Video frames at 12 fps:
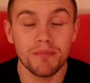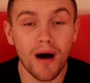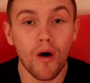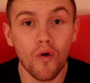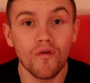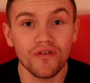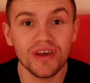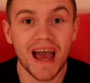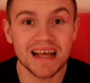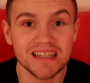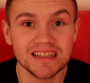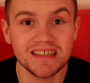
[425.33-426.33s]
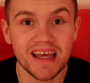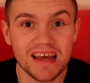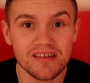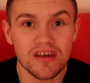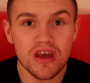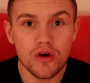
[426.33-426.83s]
But hopefully, as I
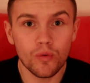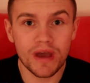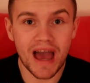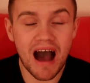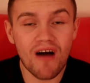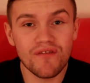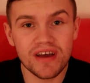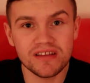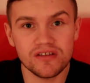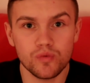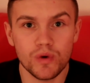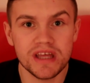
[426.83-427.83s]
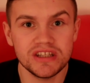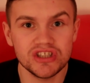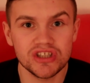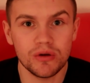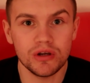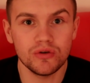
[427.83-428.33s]
says, with Alves'
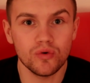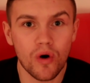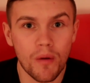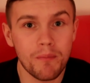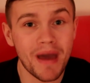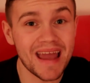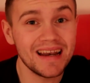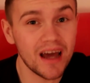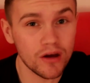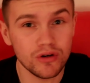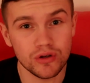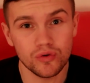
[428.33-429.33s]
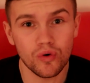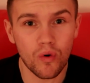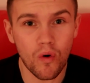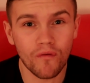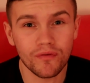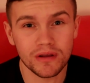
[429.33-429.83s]
wages out the door, Pena out the door,
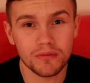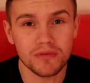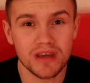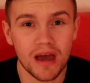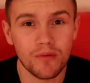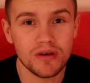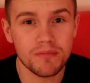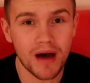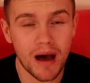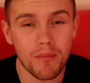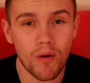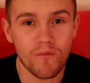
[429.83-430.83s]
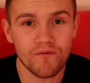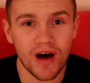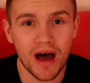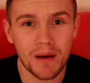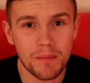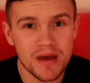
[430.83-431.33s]
hopefully we can get a wee bit above for
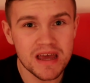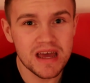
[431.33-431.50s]
him.